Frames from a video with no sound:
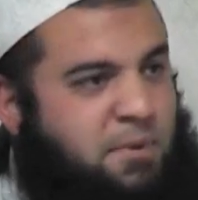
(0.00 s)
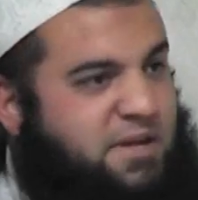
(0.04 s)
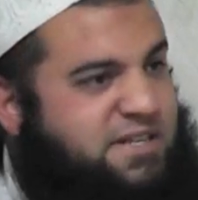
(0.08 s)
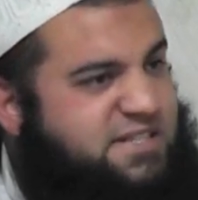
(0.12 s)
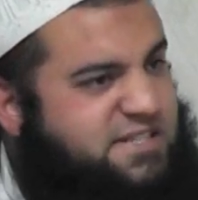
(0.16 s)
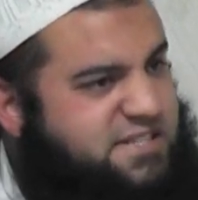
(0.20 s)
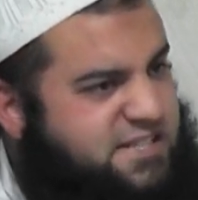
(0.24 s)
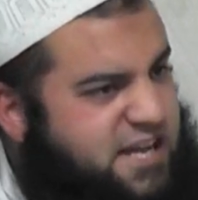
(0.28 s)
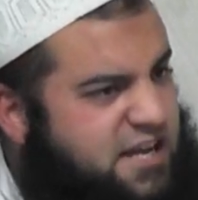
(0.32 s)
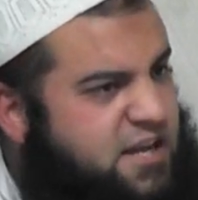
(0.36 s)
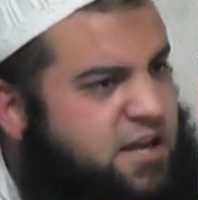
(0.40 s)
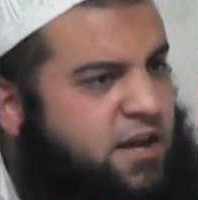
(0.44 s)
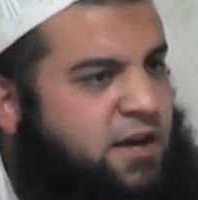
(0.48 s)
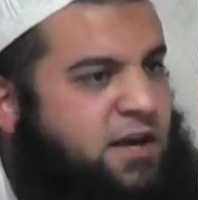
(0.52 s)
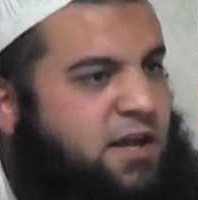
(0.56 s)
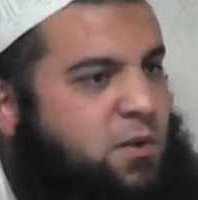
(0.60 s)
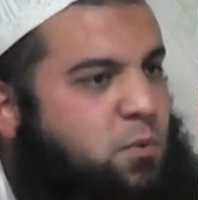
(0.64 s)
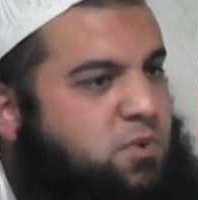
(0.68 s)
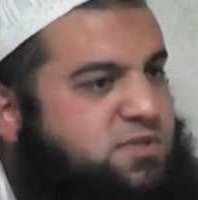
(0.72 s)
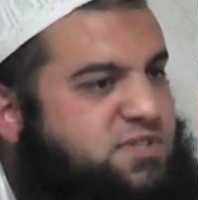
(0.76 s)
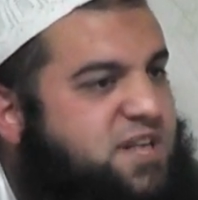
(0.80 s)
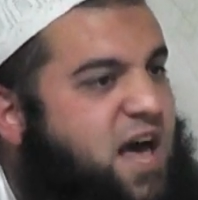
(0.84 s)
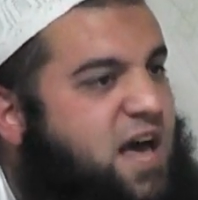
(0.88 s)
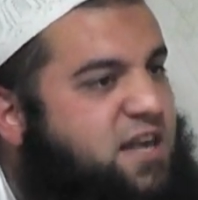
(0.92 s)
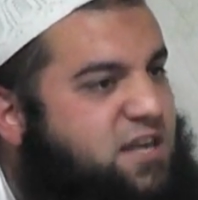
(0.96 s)
But
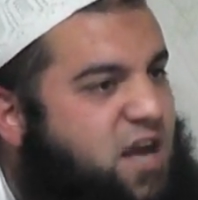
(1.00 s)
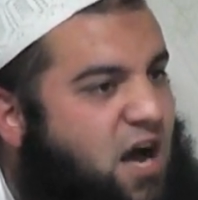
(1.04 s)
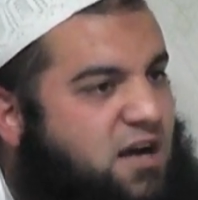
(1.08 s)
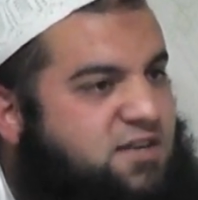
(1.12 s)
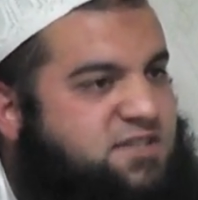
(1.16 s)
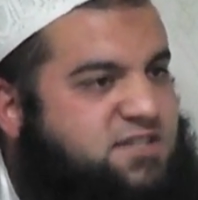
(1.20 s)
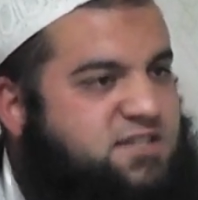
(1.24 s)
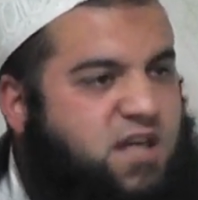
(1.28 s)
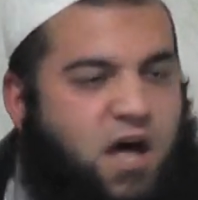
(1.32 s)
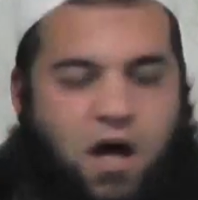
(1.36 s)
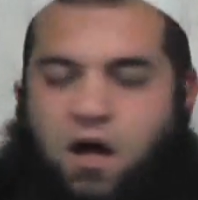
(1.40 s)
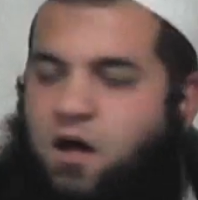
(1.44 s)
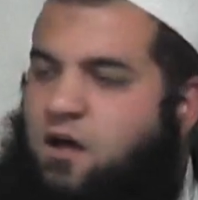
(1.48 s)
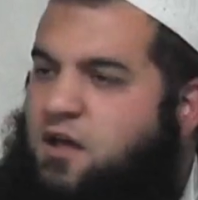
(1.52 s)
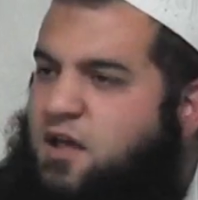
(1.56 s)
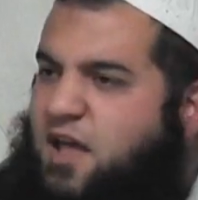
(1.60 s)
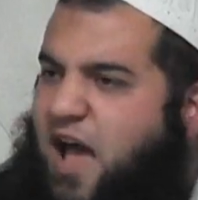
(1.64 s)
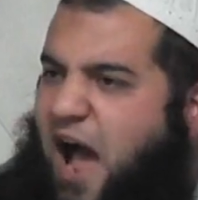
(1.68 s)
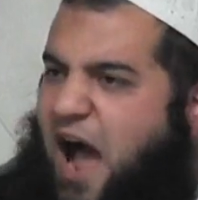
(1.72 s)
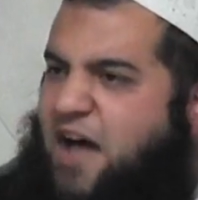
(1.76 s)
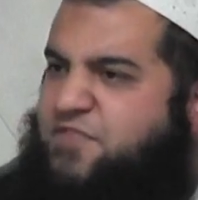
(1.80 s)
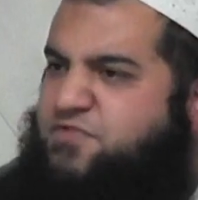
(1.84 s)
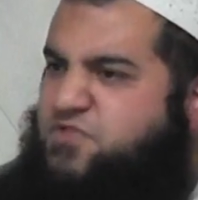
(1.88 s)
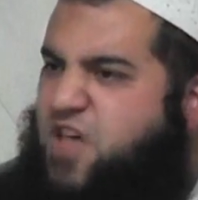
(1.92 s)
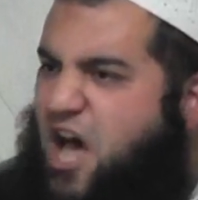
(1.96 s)
secondly was that youngster.
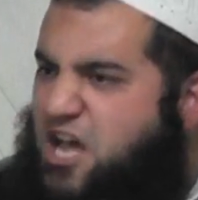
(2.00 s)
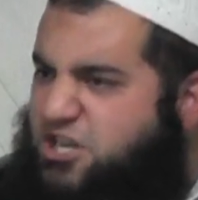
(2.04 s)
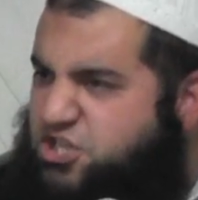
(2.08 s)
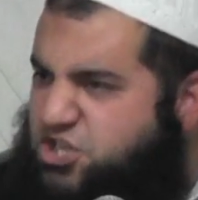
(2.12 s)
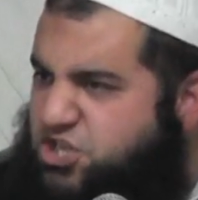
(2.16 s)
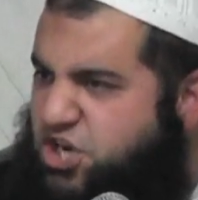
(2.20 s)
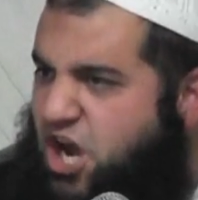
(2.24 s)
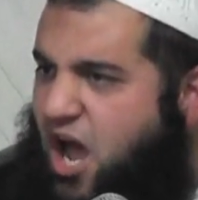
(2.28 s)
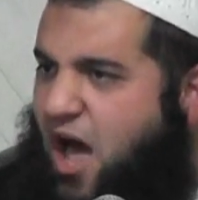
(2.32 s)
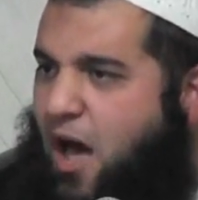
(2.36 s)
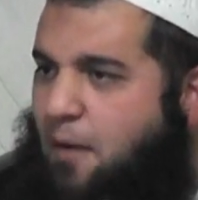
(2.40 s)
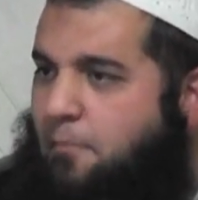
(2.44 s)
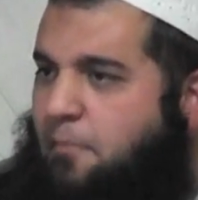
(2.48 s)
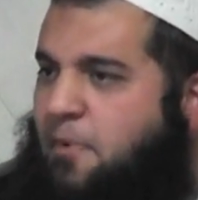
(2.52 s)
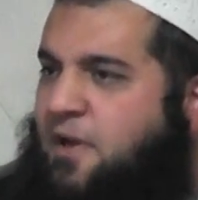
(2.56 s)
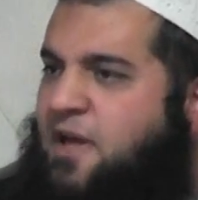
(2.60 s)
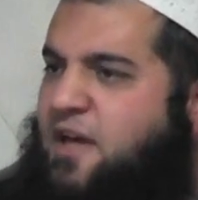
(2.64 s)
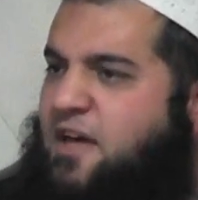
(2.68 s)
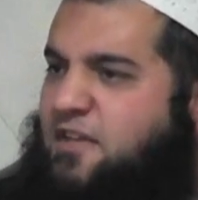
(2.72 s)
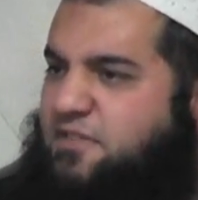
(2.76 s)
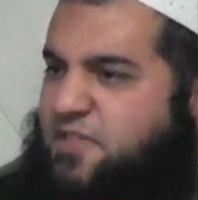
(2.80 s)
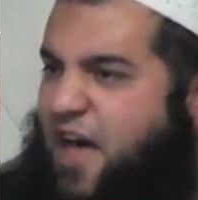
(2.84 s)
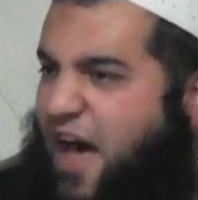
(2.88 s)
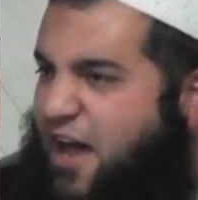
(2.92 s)
And that shab,